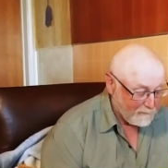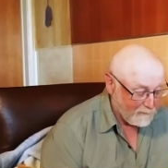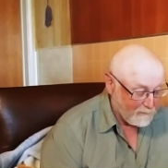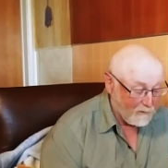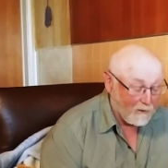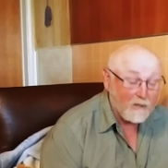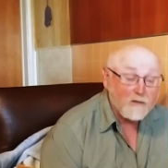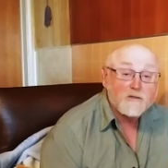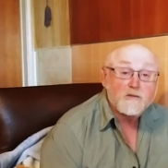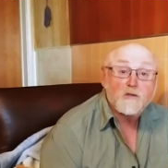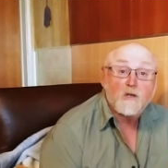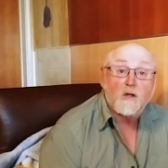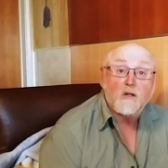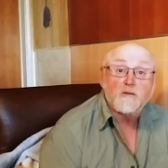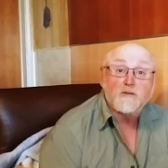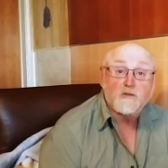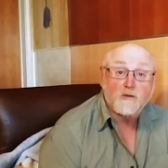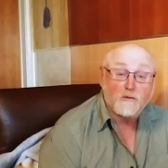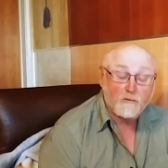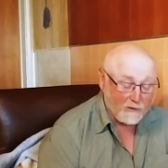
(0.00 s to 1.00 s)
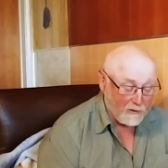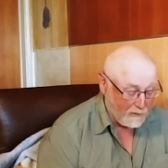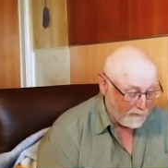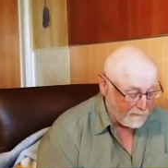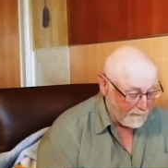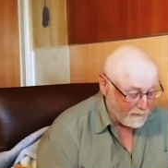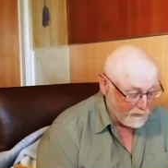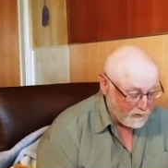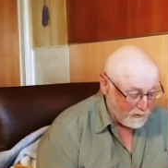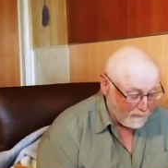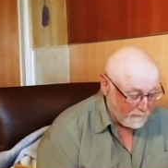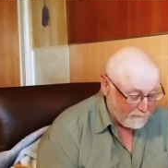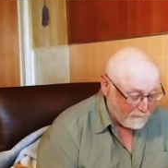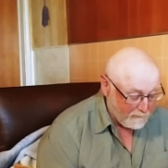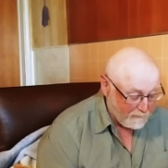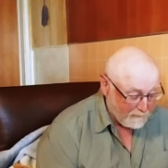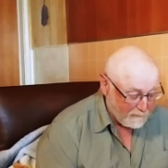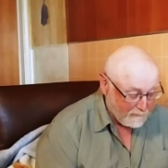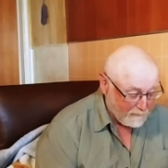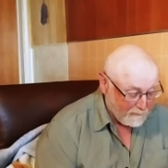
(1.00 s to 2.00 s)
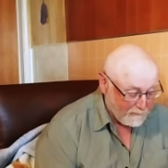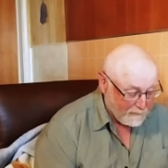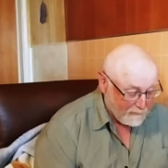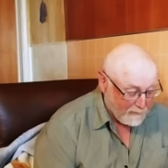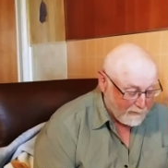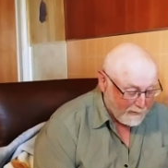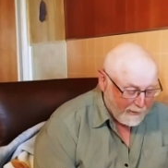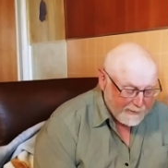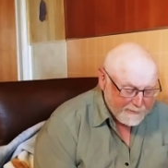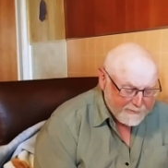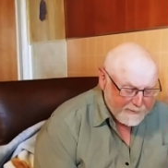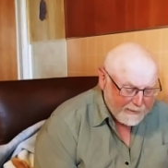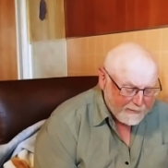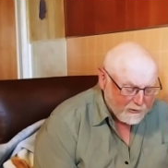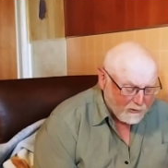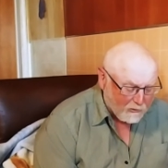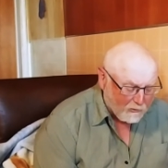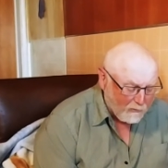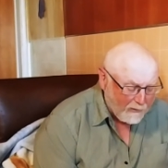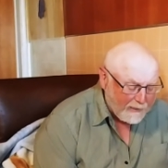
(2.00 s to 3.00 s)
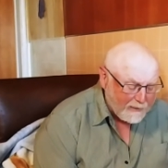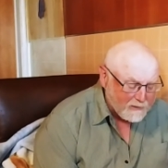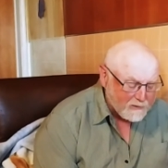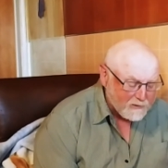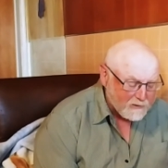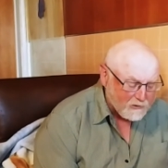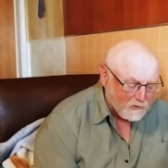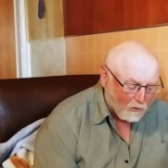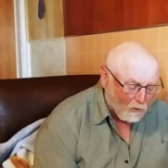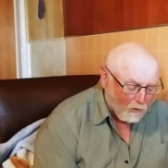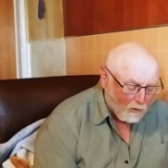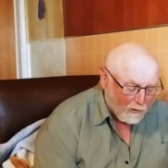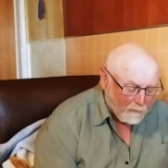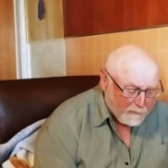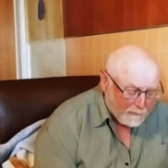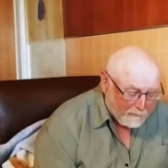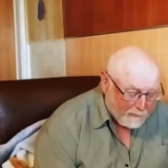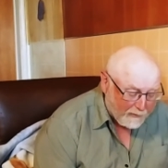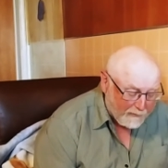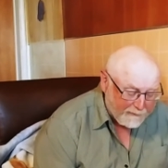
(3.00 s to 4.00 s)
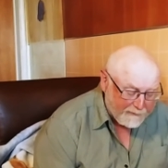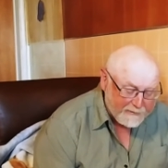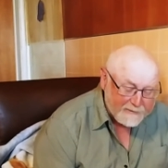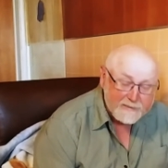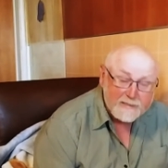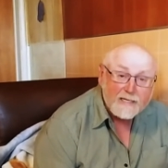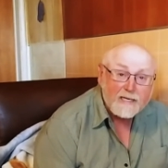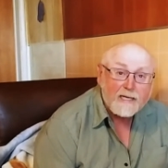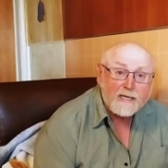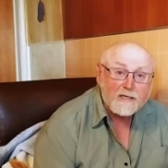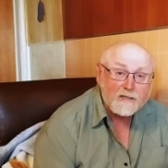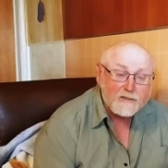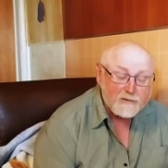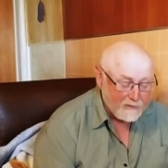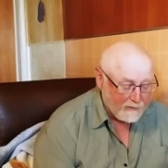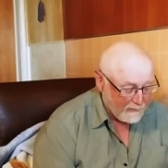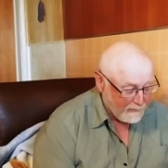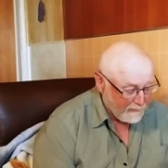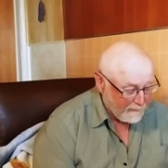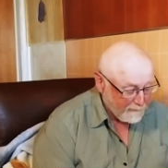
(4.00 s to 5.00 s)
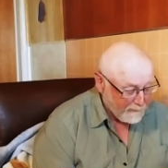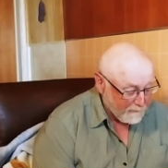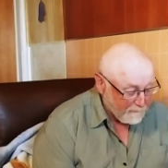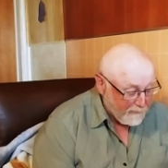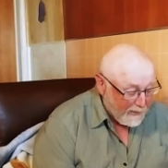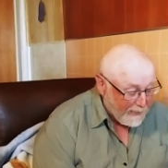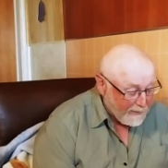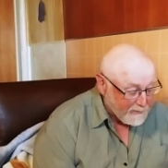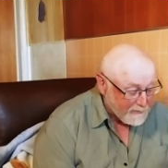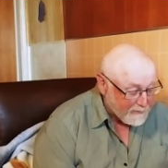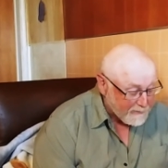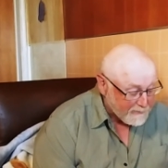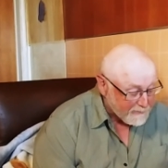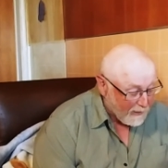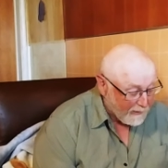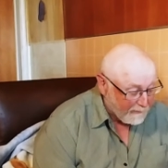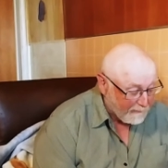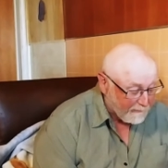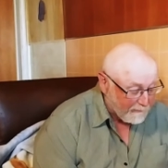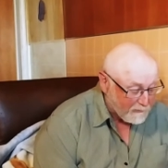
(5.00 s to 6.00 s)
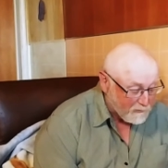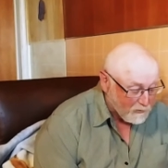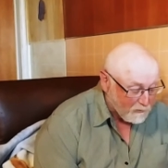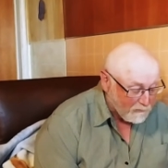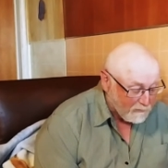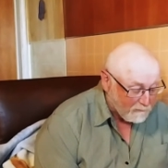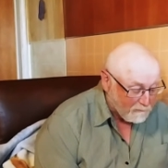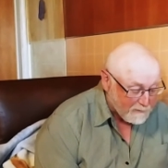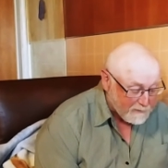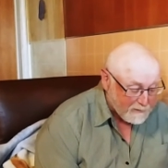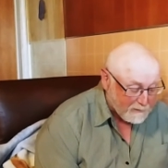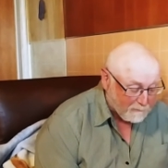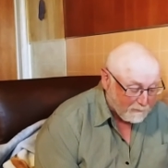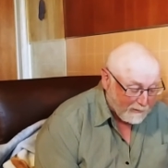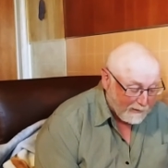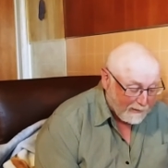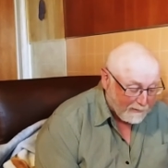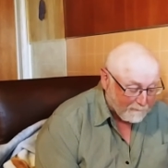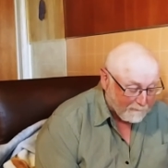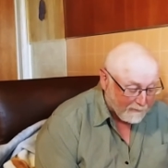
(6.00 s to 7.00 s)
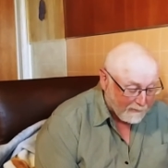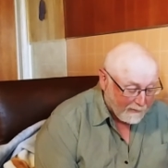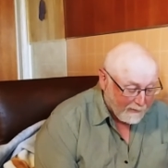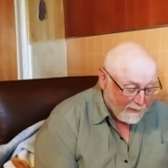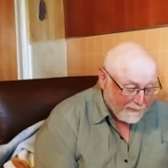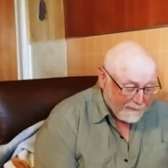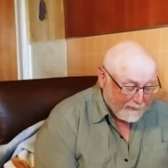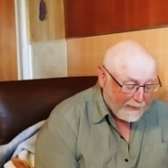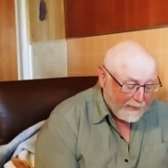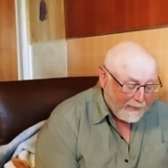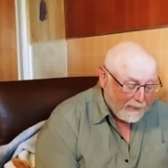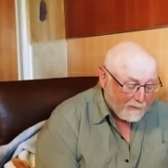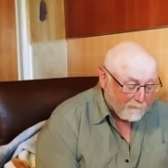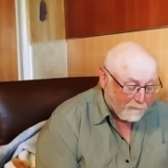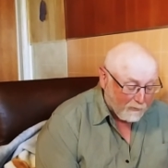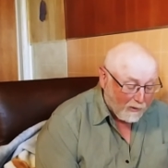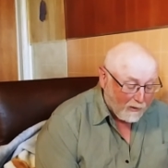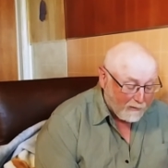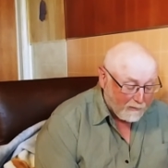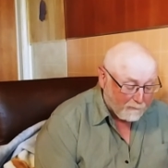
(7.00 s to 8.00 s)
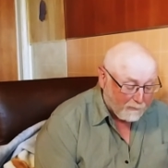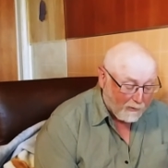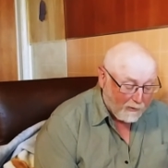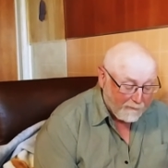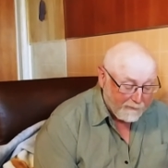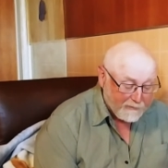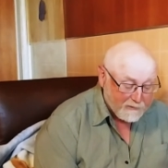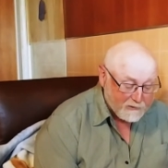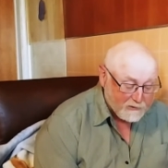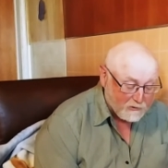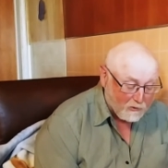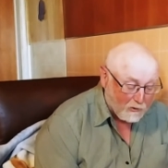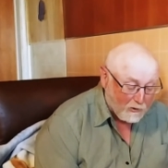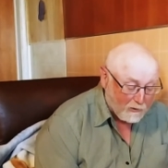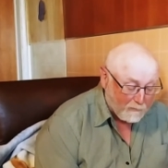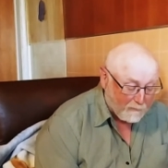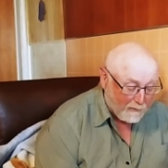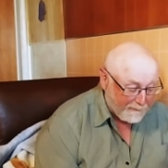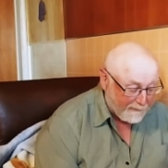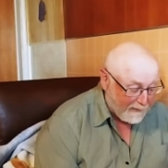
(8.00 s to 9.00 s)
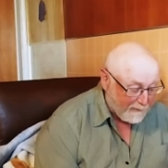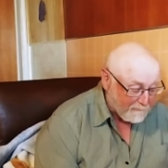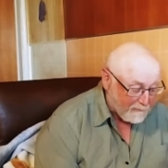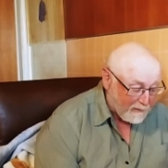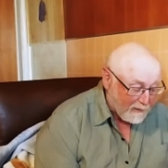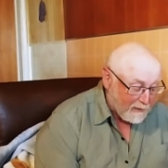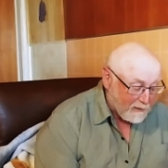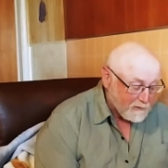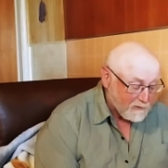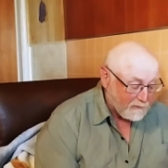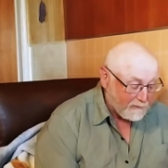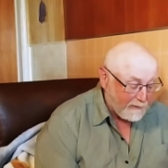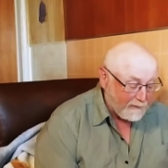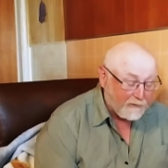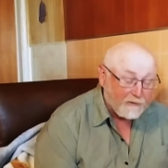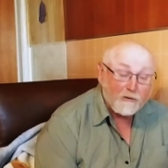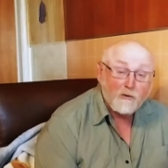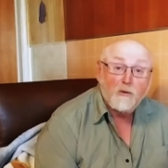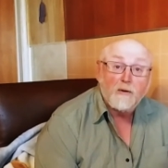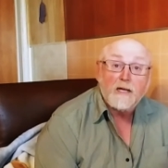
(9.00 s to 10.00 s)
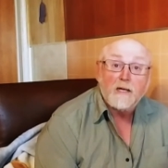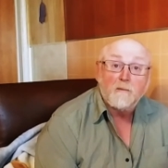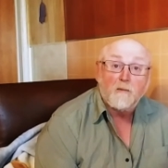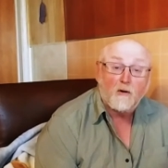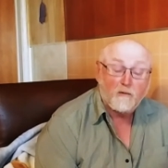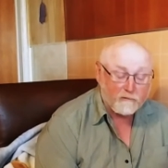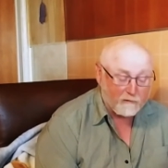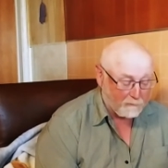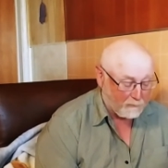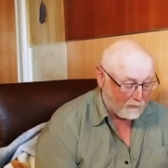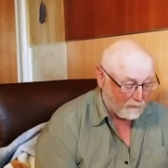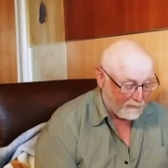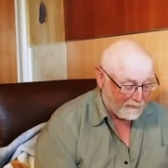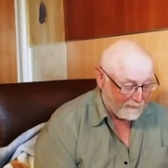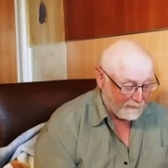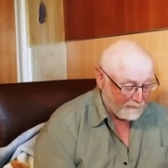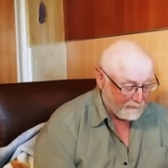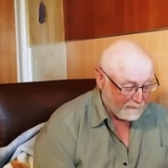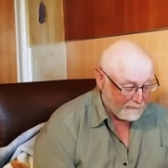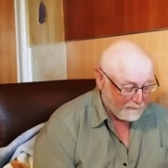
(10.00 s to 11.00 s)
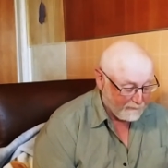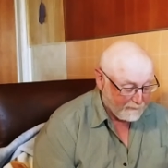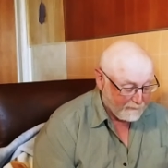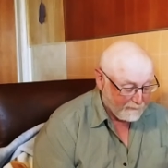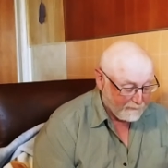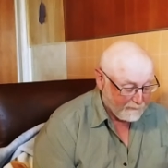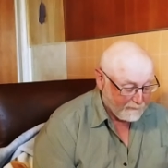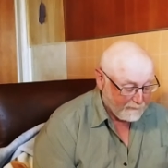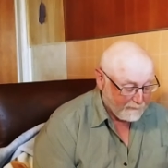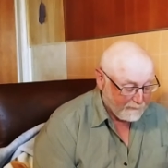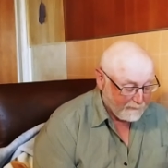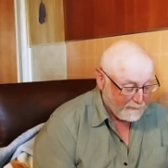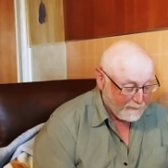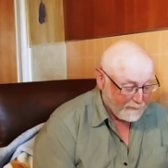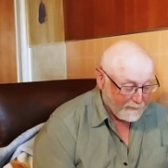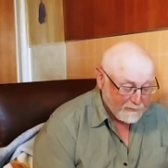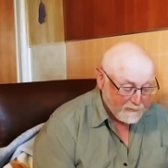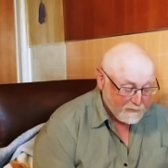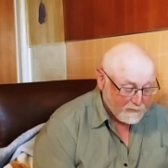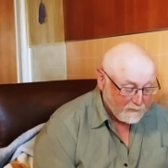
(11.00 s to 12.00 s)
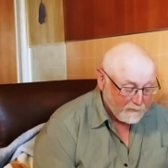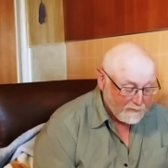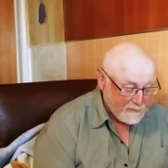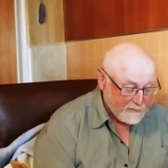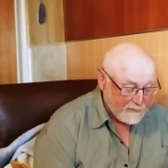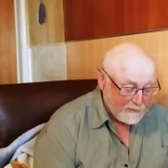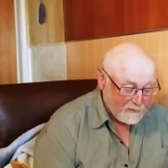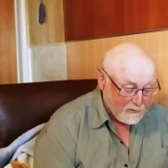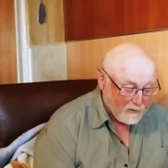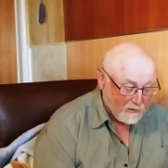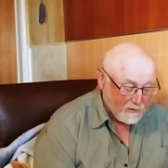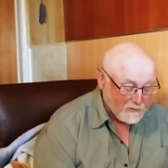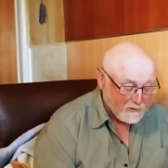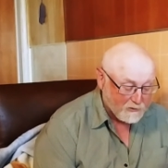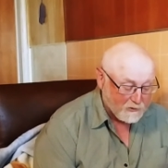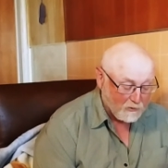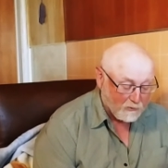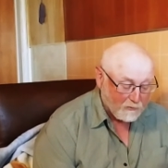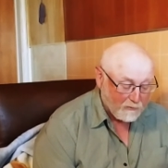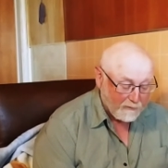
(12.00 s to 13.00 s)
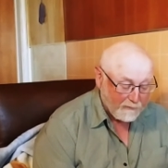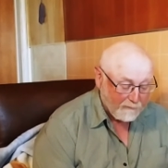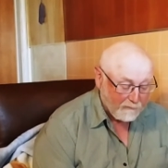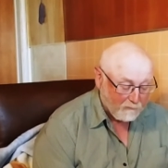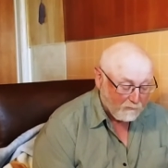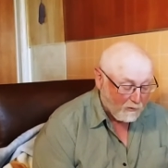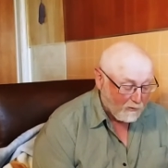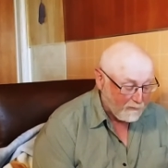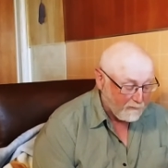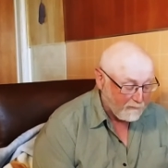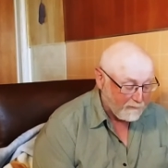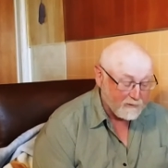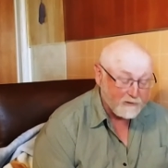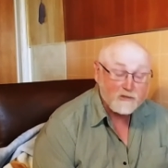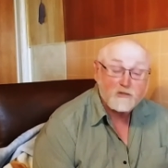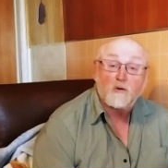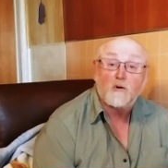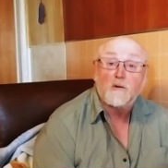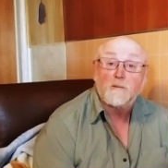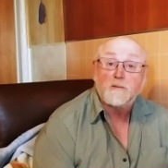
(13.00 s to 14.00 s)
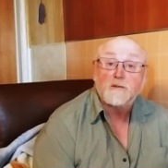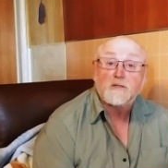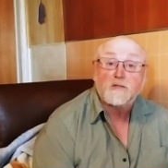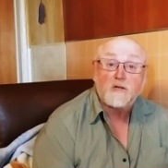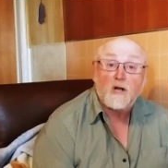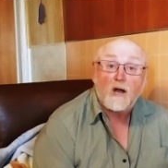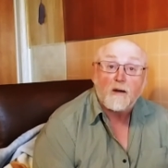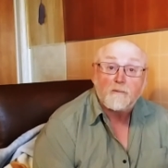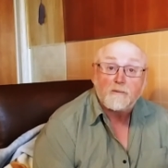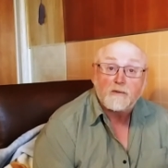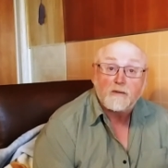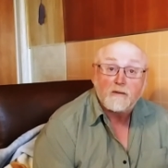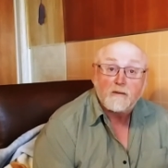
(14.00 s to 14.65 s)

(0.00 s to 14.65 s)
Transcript: God saw Jonah on the ship and sent a great storm upon the seas. The men decided that Jonah was to blame, that he had brought upon the storm on them, so they threw him overboard. And as soon as they tossed Jonah in the water, the storm stopped.